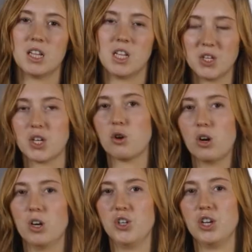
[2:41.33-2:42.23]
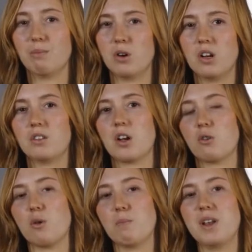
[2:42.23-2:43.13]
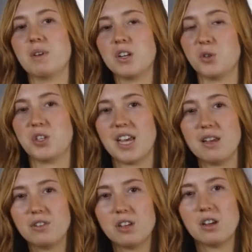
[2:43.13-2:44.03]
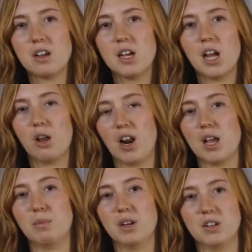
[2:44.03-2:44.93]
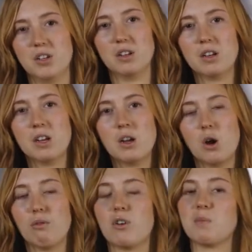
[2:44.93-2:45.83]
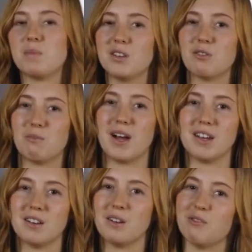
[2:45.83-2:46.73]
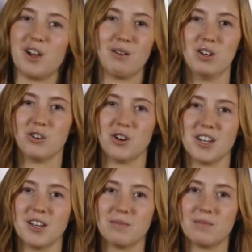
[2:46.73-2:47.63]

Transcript: This technology embodies our commitment to safety and reliability, offering peace of mind for every journey.